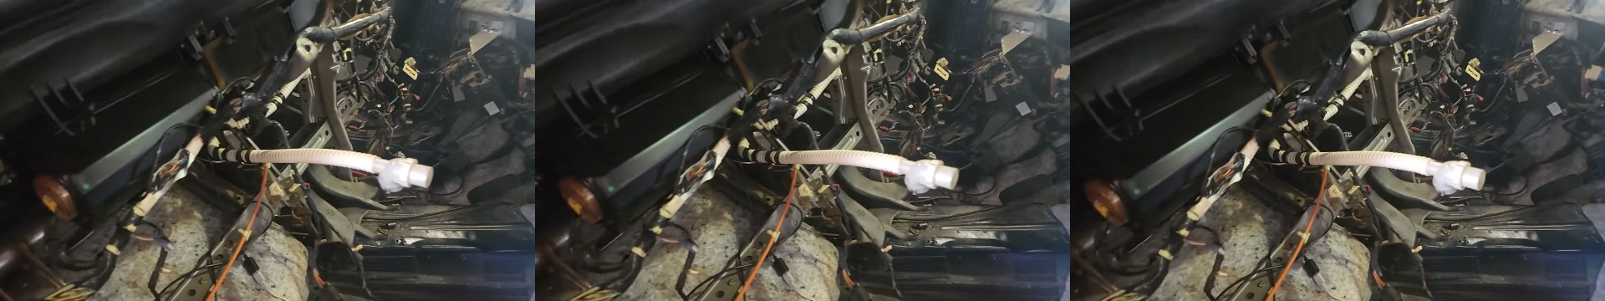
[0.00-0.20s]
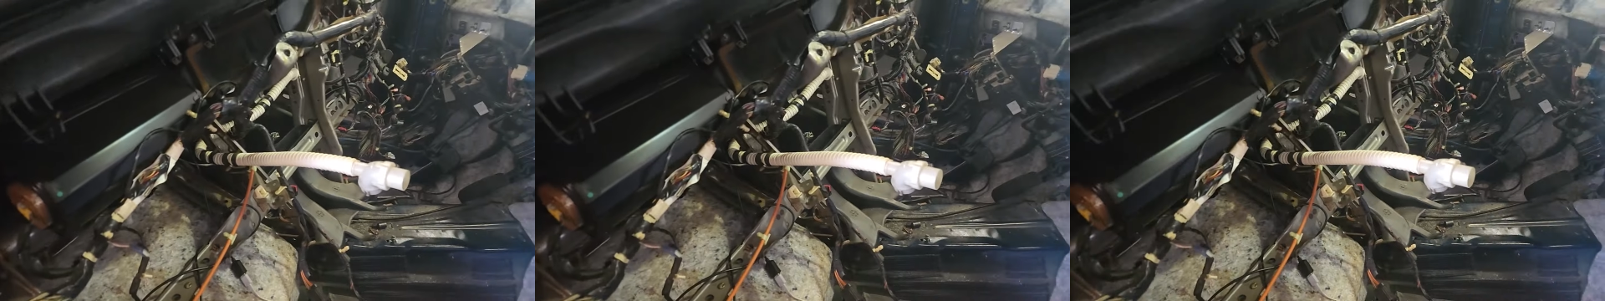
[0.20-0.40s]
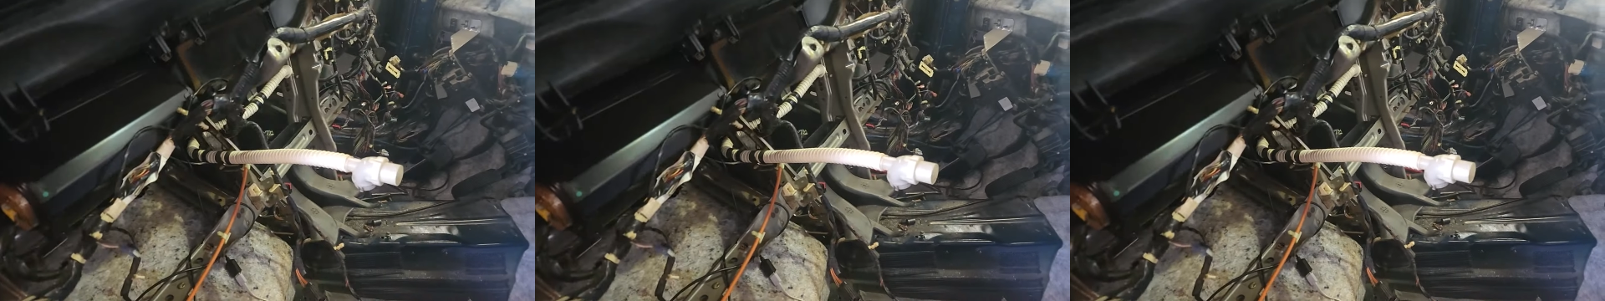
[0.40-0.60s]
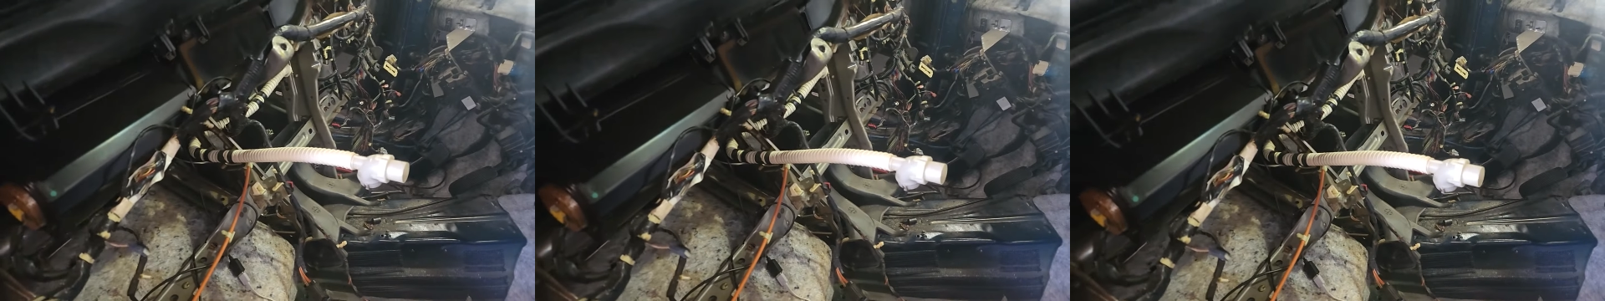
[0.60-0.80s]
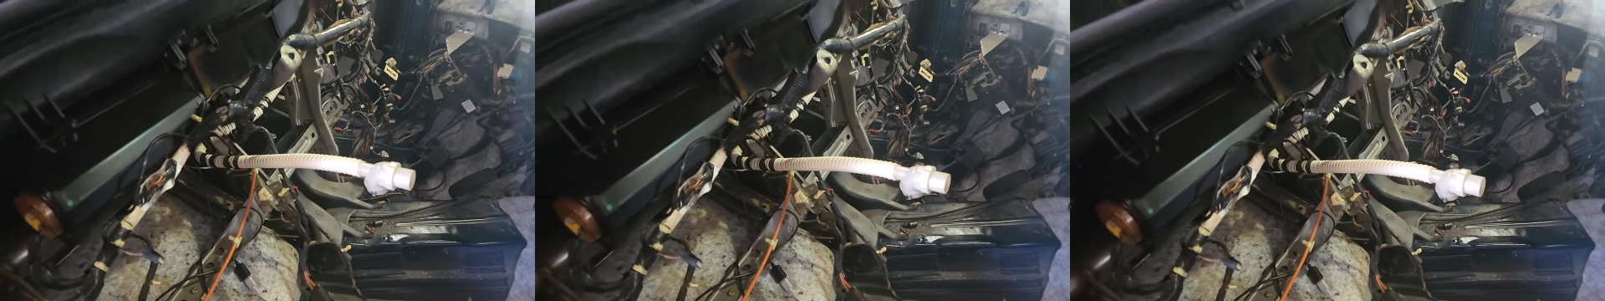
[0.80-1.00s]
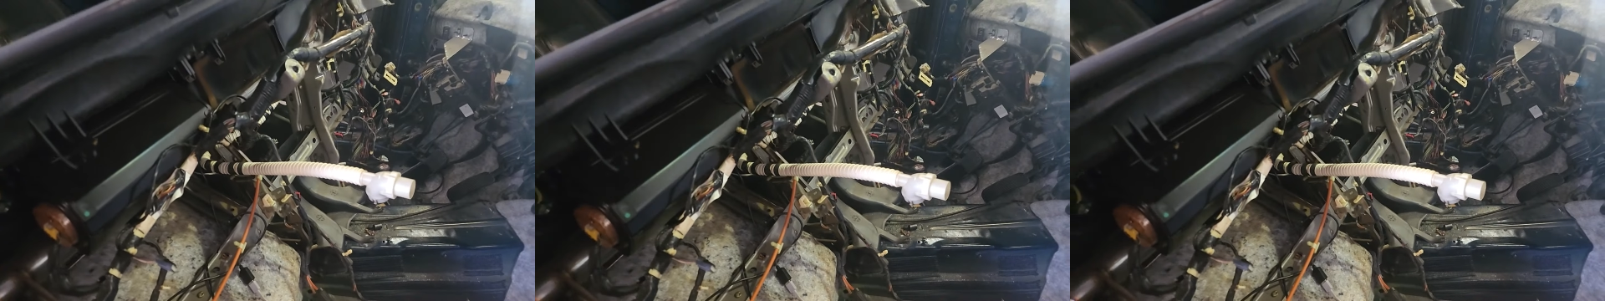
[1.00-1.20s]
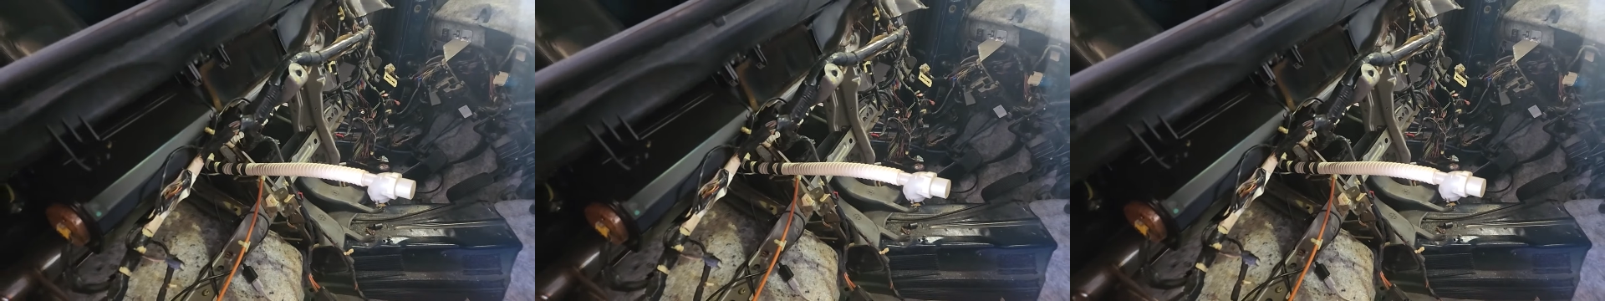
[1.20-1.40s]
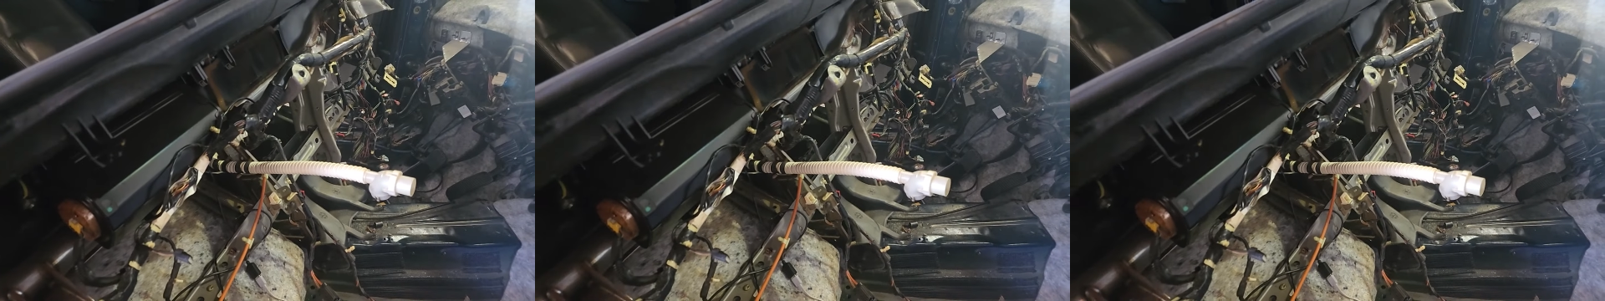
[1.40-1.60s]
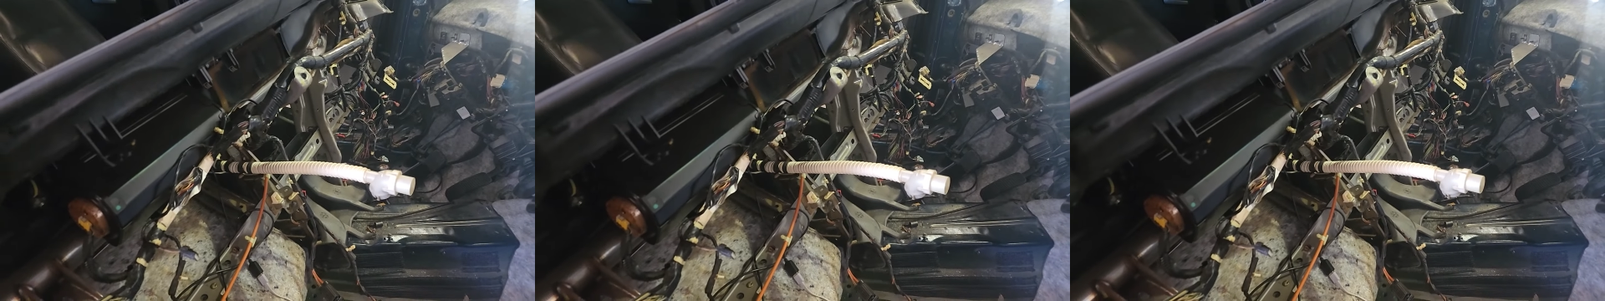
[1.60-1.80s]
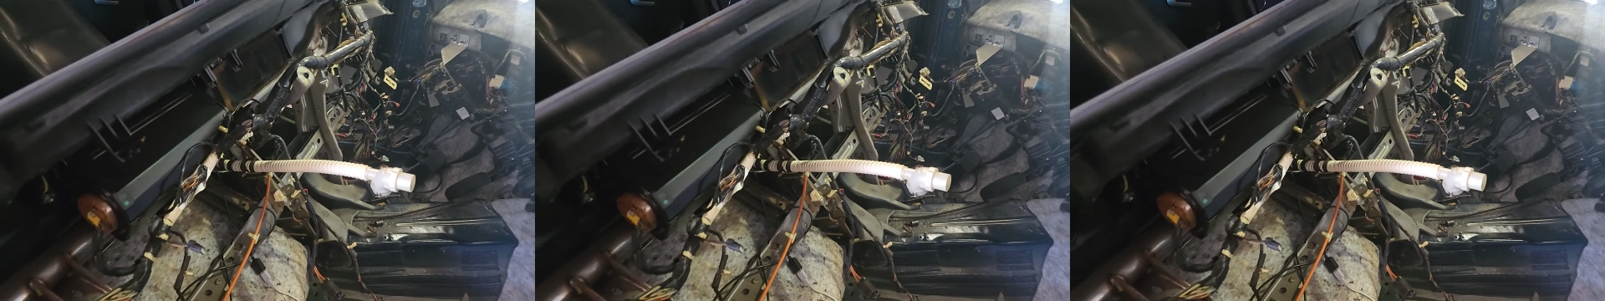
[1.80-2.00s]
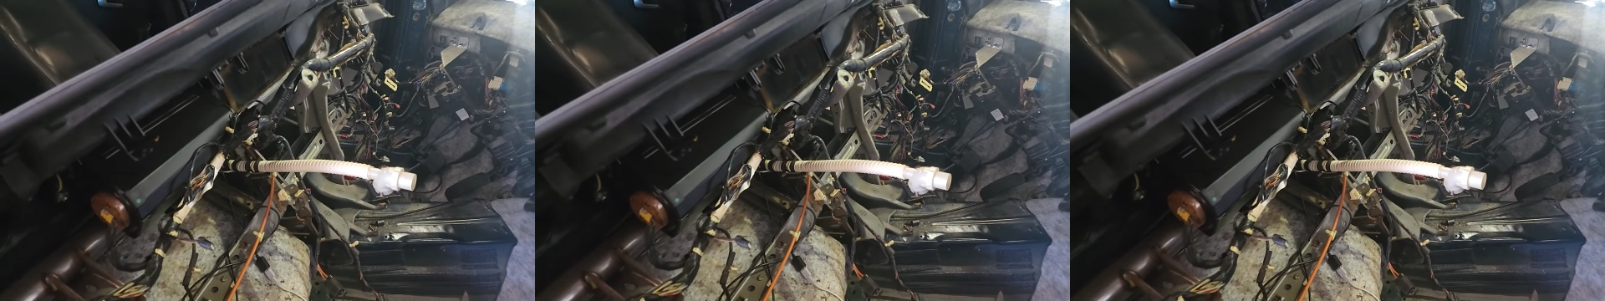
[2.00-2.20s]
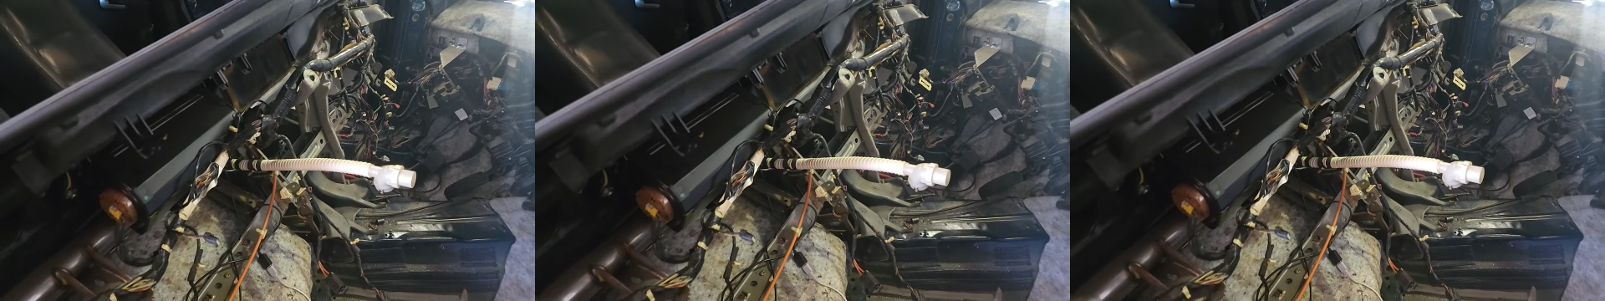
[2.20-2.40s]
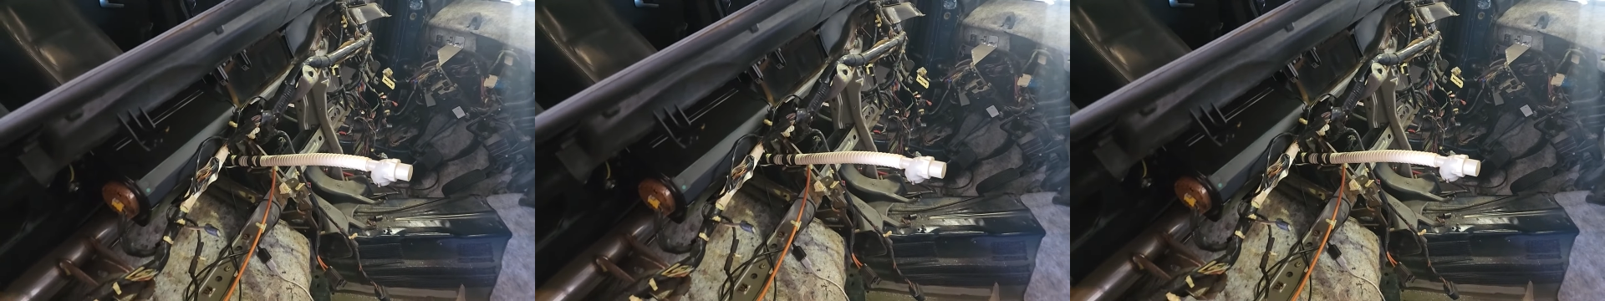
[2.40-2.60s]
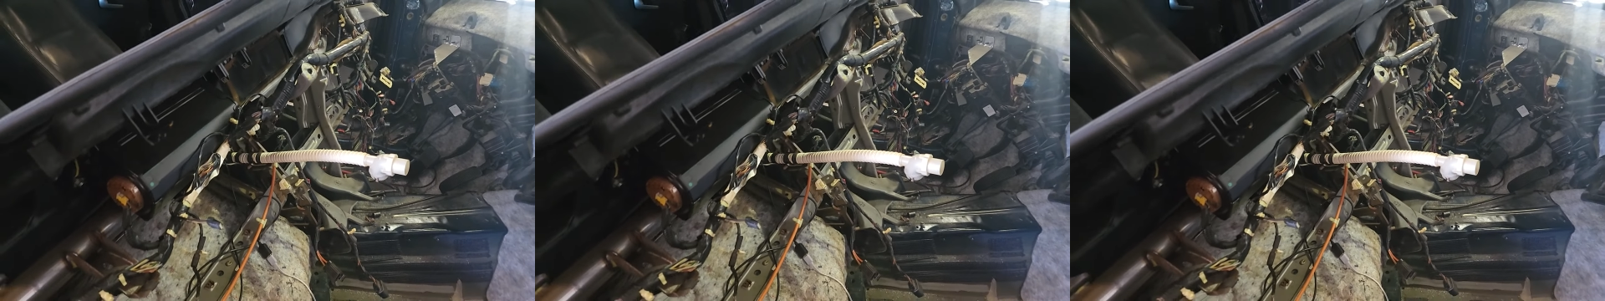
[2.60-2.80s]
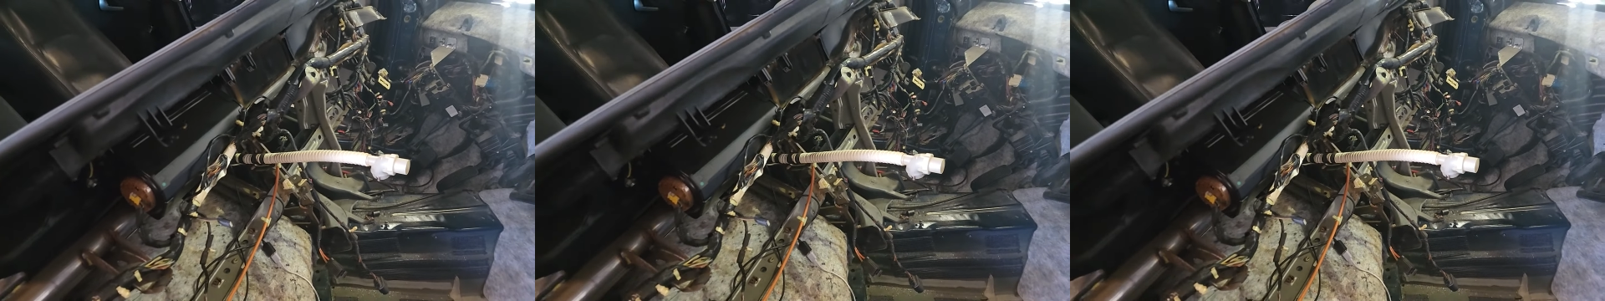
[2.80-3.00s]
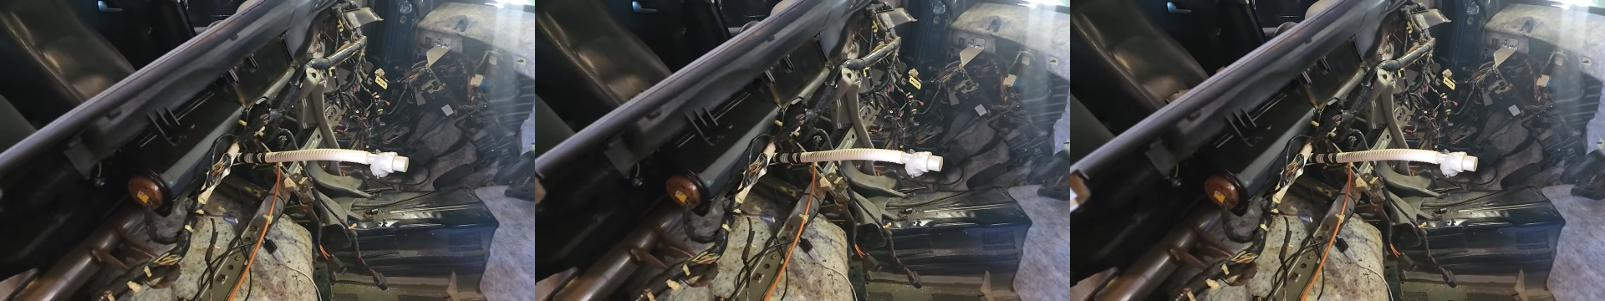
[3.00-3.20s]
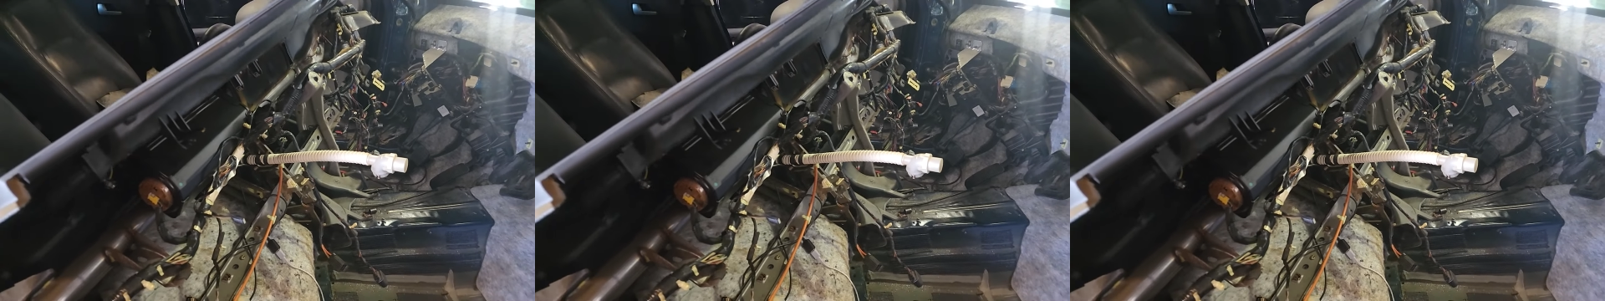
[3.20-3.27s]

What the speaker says: (no speaker visible)